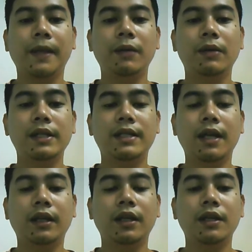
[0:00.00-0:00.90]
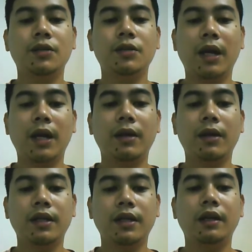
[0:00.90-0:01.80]
email settings, spam
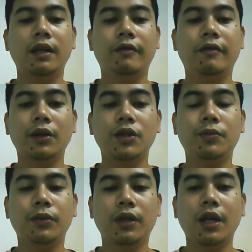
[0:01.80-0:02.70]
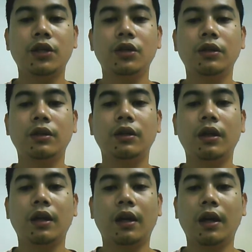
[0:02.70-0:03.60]
assign, virus protection,
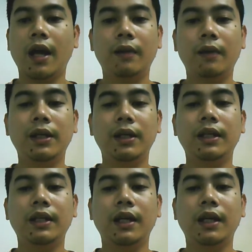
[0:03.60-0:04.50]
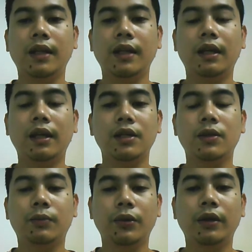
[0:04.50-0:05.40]
reliability, and technical
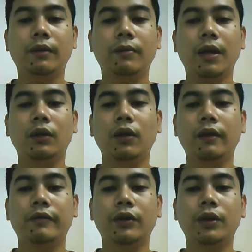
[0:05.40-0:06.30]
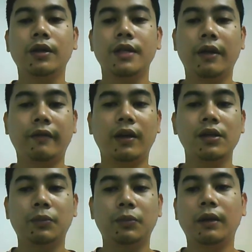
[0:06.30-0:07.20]
support by 24/7
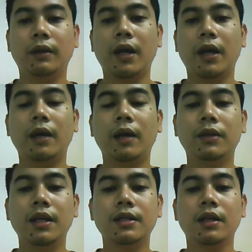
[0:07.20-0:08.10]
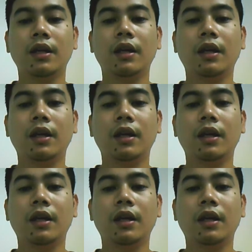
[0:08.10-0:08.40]
support by helpdesk,